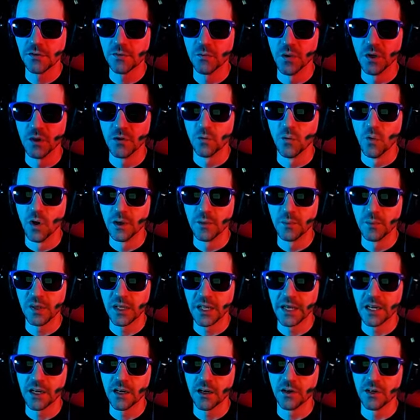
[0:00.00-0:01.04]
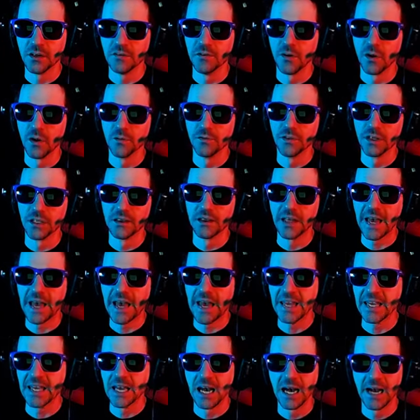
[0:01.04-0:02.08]
with one player involving the
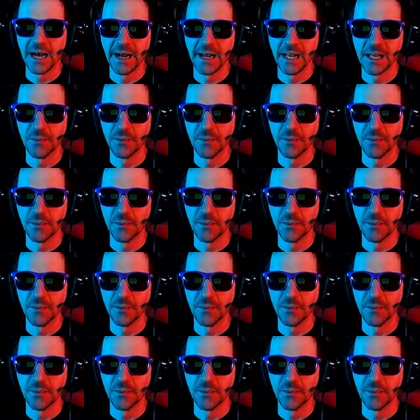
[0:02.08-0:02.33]
AI,